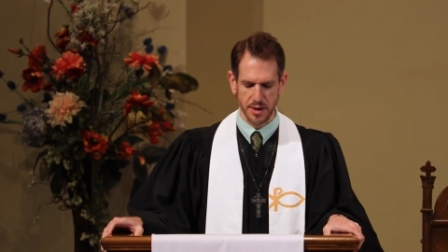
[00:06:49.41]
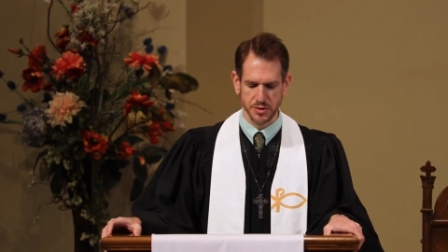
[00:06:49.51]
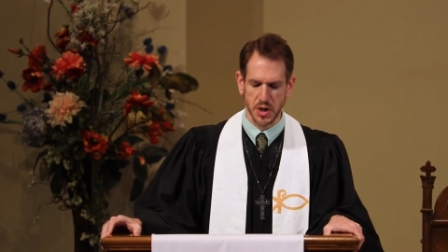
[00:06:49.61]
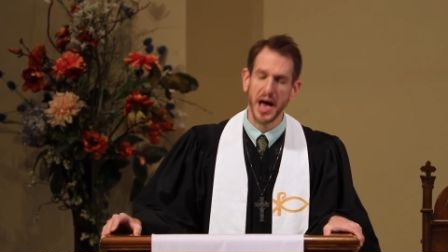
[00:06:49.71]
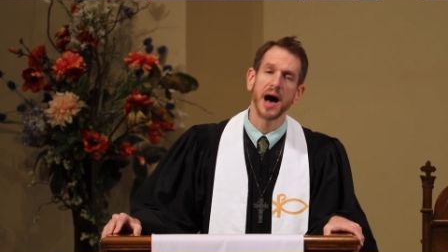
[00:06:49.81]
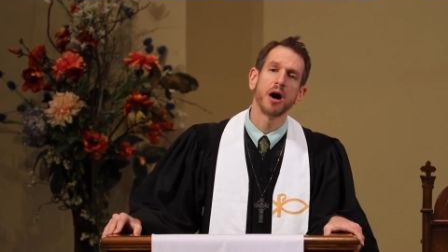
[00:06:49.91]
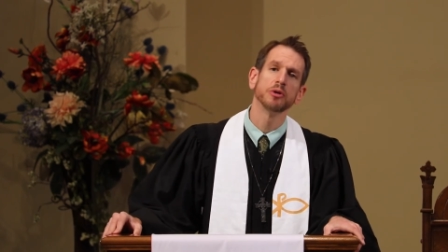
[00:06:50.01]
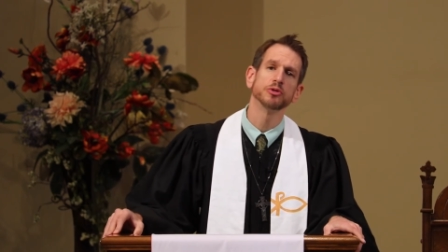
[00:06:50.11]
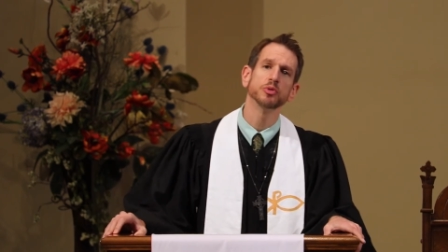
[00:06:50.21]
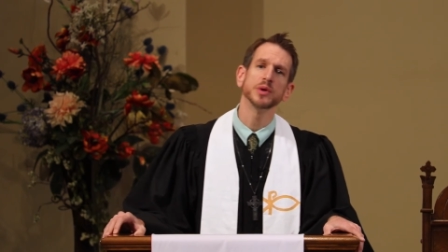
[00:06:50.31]
So,
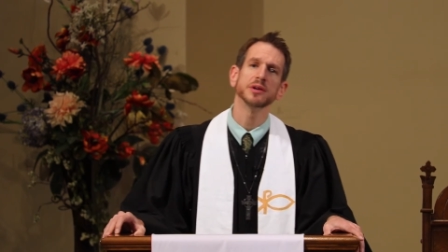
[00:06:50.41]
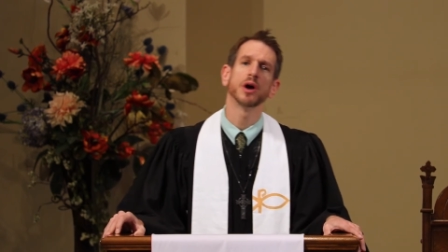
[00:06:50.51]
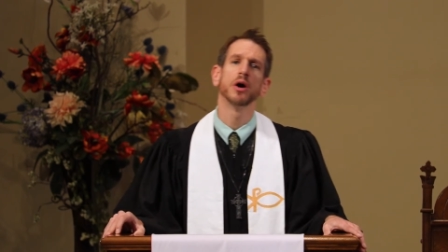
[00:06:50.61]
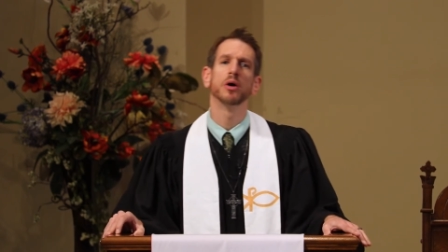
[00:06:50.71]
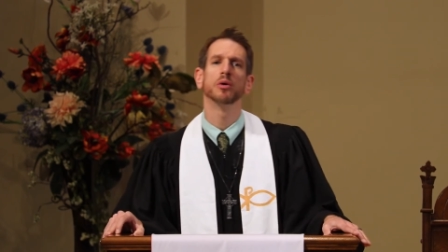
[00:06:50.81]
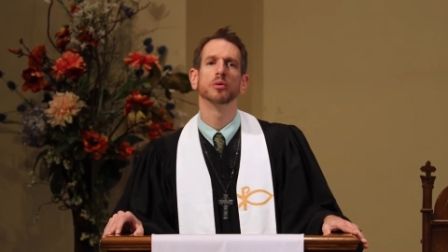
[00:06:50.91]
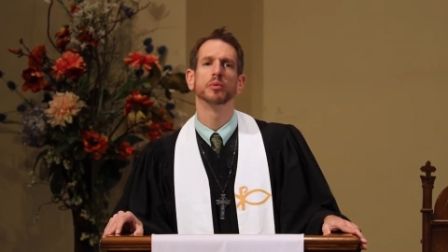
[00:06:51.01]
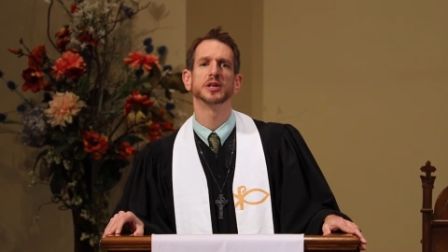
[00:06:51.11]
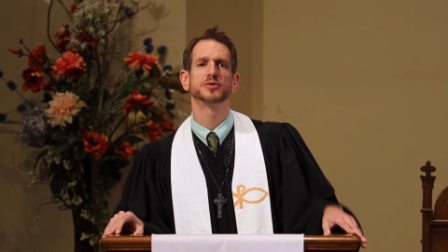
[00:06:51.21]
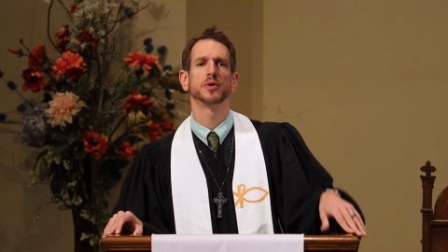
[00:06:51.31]
how do we know
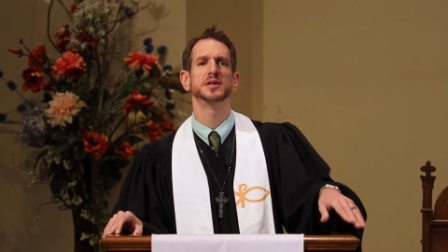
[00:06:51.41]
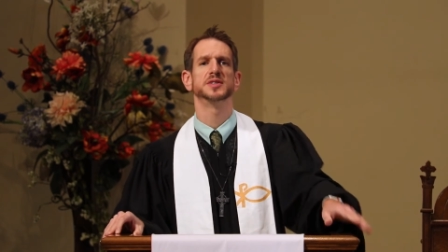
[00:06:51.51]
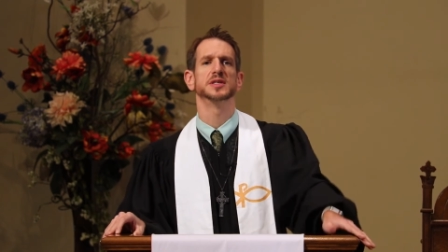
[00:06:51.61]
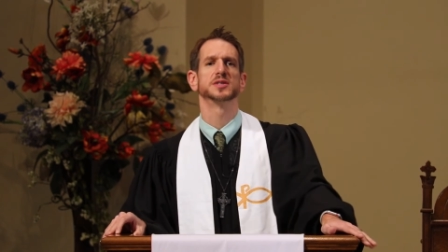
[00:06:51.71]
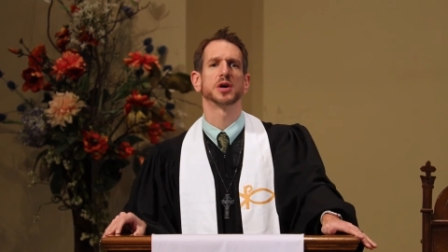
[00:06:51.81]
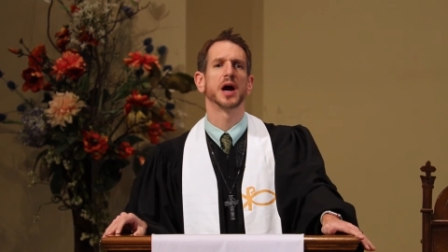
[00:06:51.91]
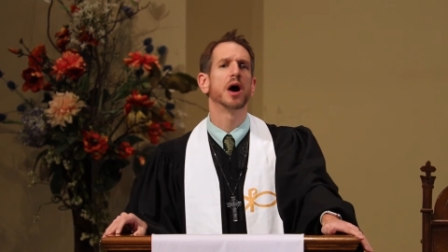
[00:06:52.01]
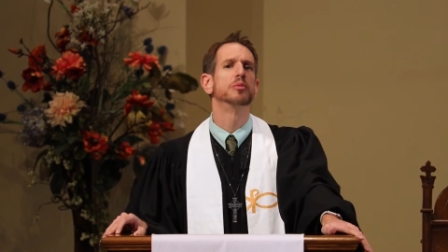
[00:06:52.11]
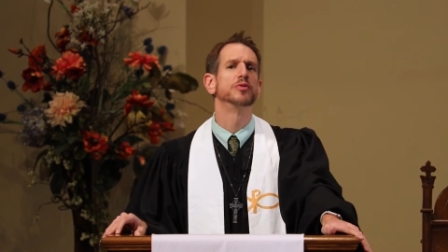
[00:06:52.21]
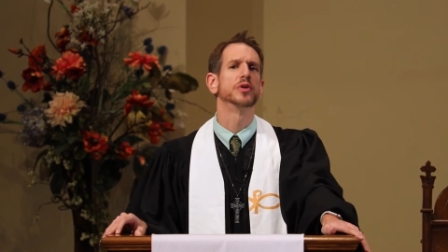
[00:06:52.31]
which voices are
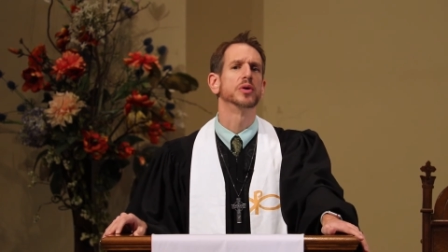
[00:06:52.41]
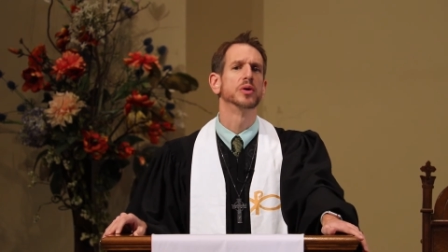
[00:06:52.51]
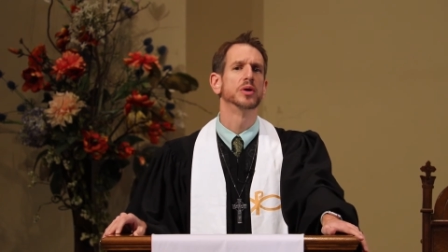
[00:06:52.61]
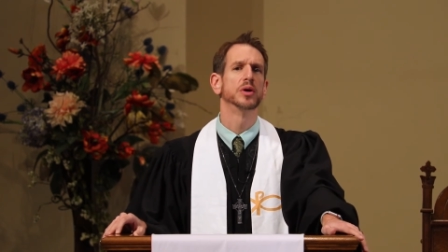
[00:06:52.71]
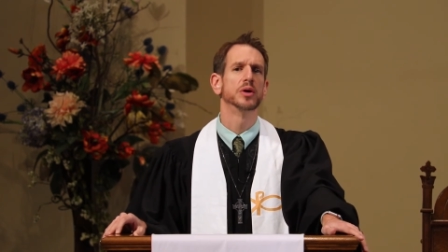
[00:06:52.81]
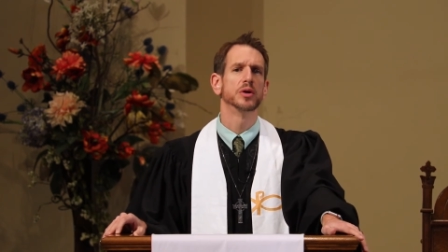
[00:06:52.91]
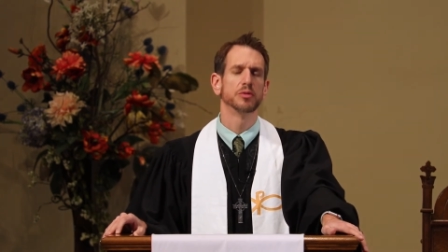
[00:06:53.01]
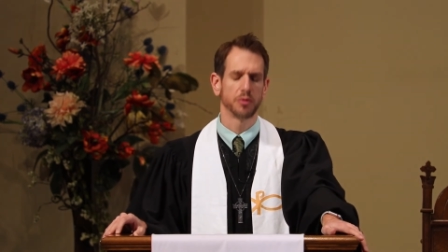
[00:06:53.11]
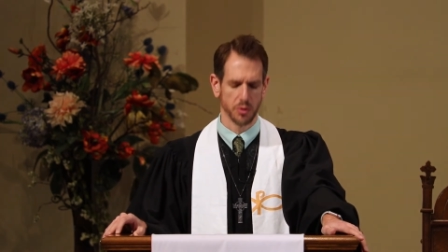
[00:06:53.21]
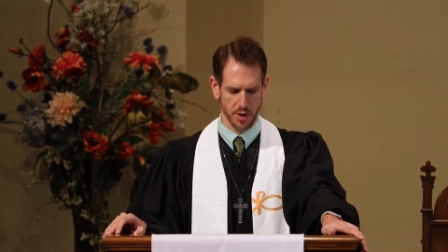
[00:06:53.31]
helpful
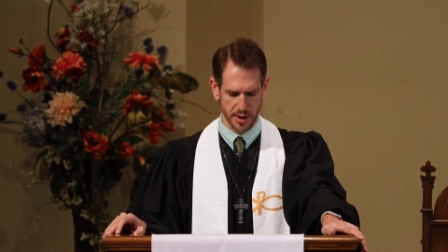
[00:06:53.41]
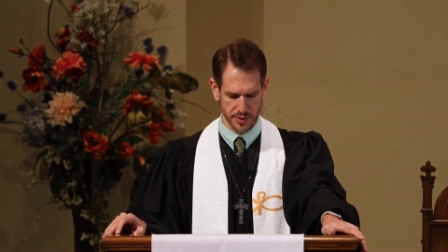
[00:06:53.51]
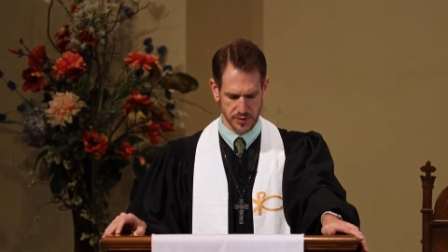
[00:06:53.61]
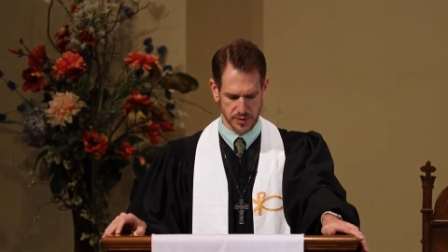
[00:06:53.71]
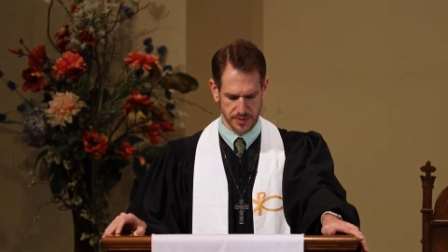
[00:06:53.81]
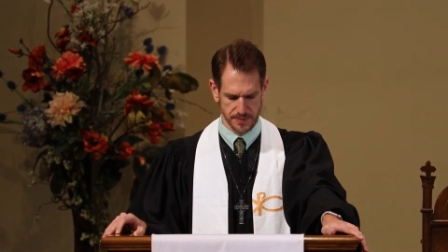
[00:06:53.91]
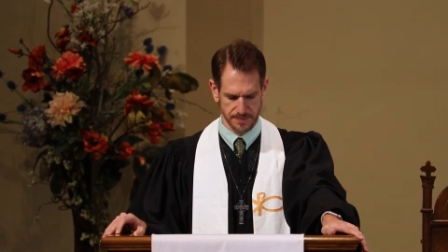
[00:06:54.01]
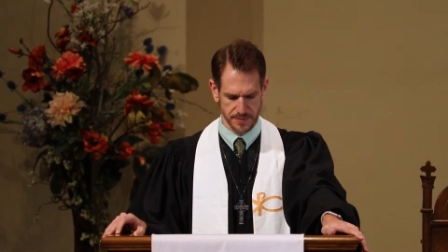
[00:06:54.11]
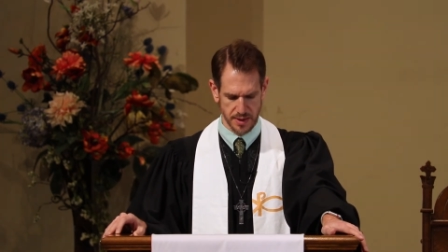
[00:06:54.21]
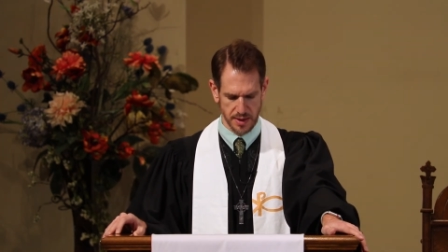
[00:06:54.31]
for us?
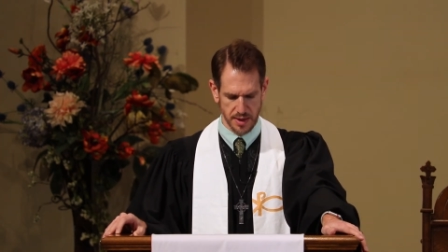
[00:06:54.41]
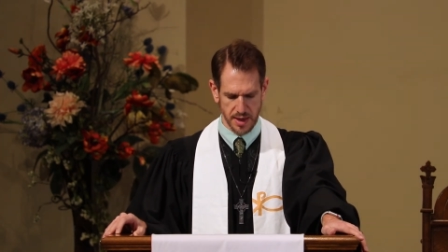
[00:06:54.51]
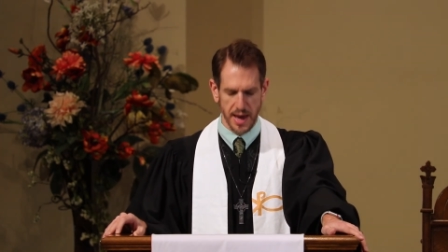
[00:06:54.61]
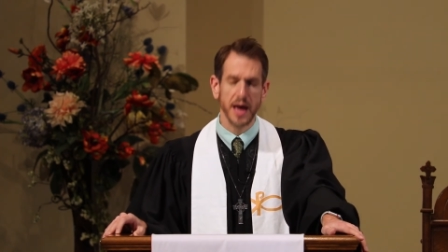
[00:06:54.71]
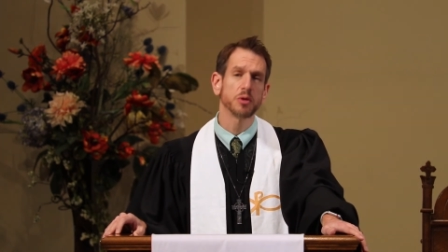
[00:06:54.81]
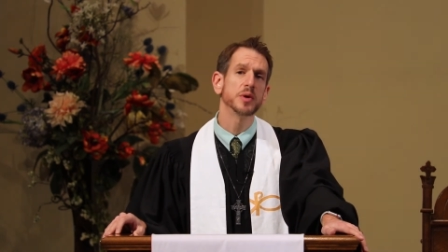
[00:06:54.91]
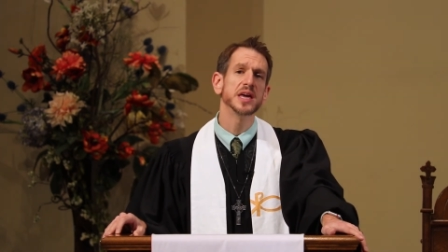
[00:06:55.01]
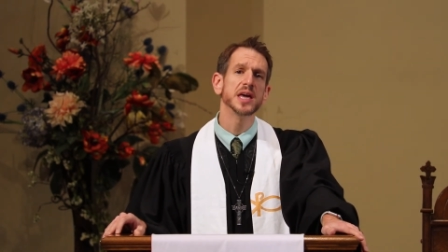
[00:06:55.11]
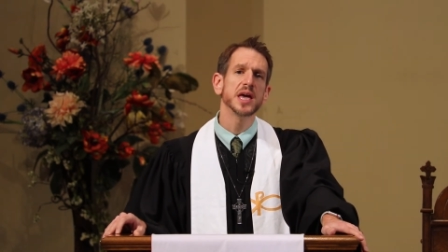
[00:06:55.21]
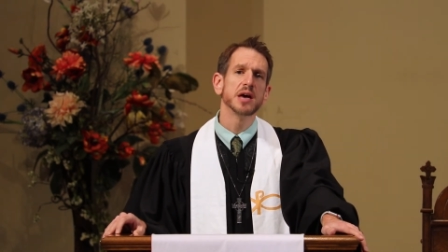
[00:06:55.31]
How do
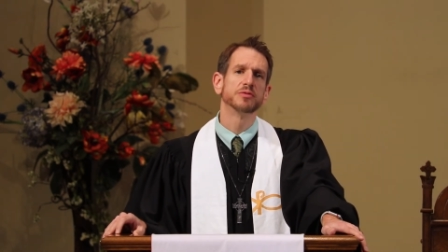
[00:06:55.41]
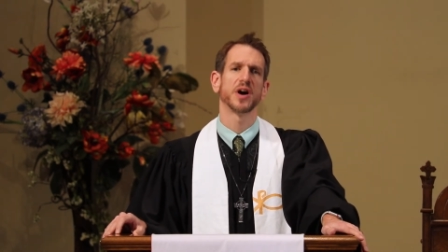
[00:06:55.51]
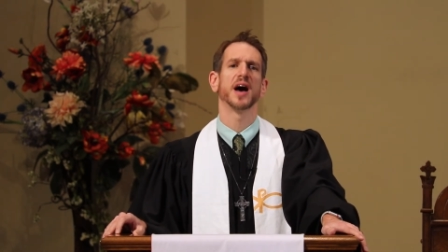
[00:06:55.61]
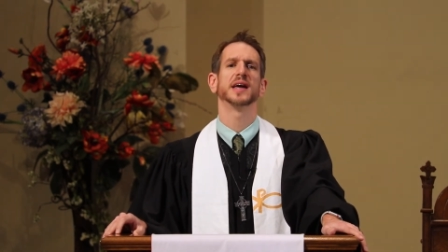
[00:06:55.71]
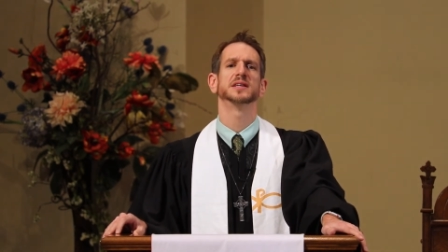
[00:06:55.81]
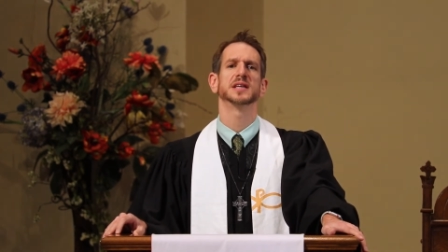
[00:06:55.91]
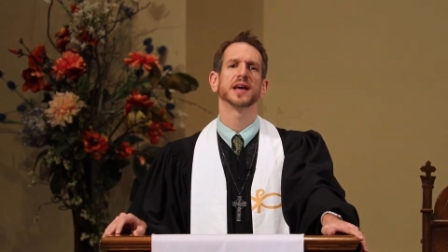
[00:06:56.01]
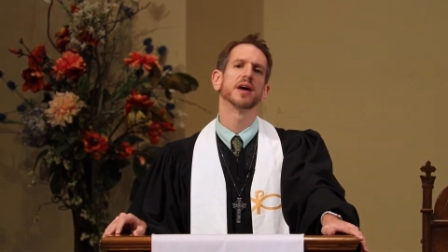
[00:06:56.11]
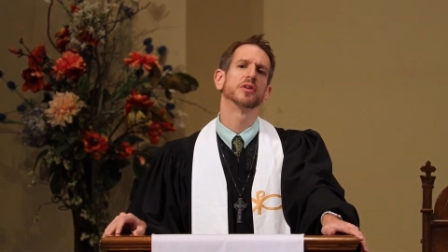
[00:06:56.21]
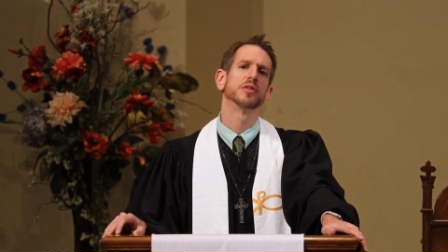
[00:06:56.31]
we find
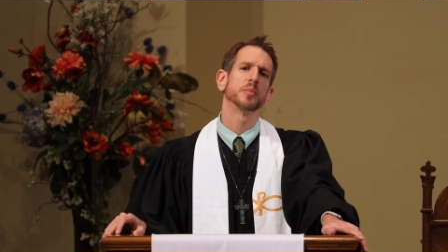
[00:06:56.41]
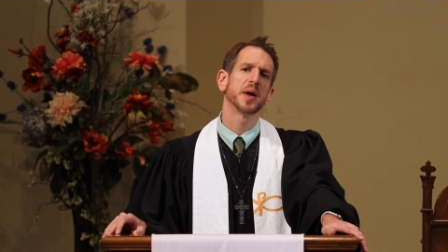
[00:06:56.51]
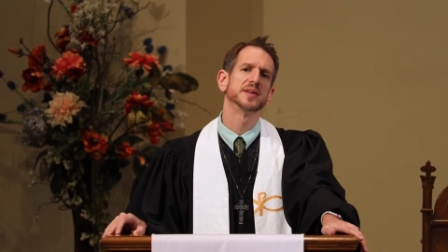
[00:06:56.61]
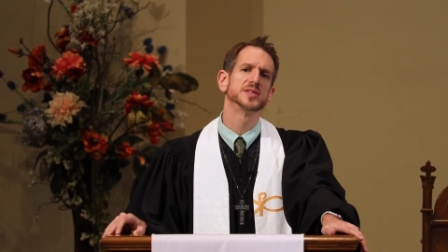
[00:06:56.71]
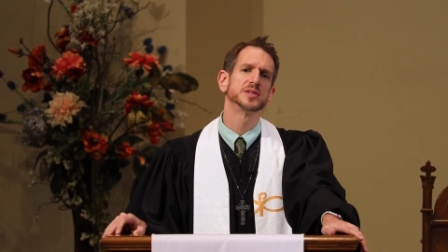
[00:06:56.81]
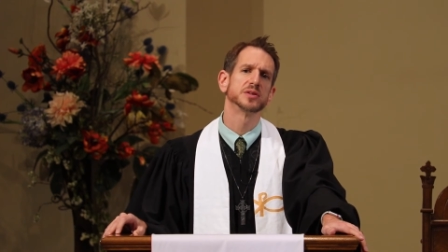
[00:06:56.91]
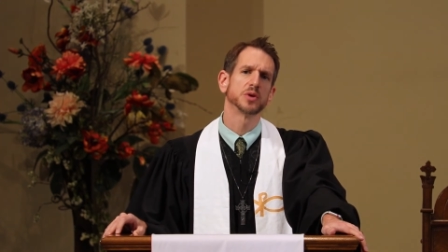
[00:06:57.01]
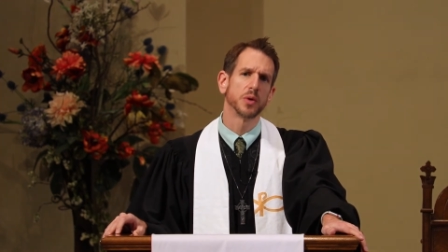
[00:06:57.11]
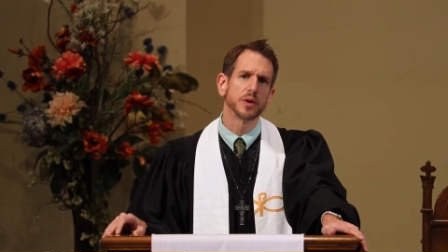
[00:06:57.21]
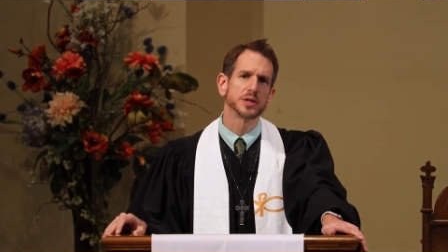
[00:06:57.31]
together the best
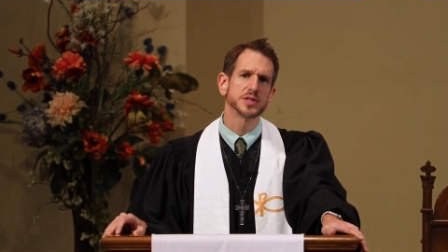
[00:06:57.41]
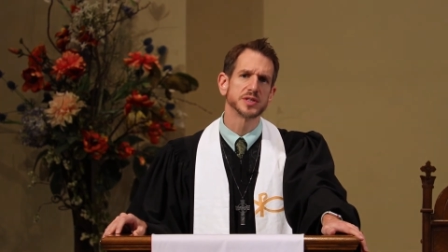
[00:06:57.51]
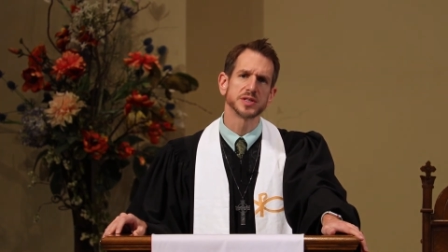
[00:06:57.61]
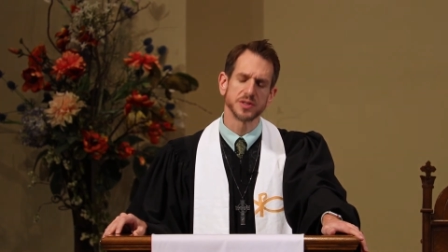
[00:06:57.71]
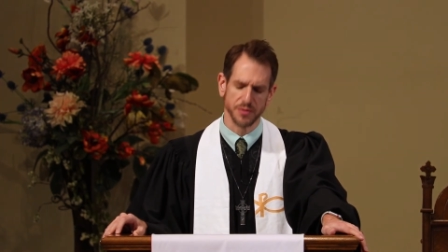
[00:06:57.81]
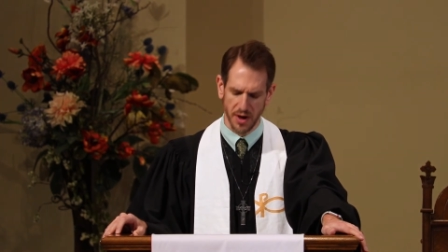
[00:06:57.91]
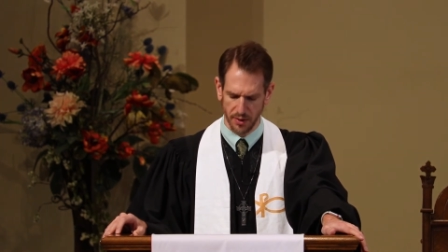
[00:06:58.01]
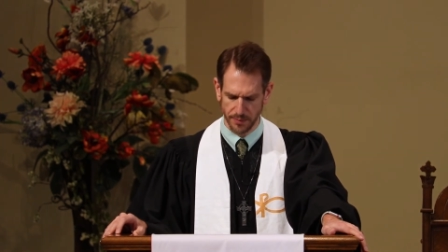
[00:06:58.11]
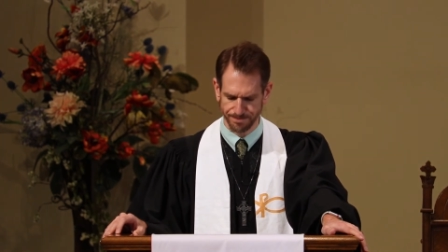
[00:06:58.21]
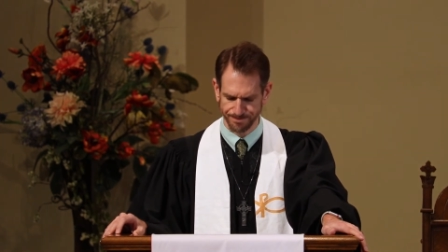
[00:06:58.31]
course to follow?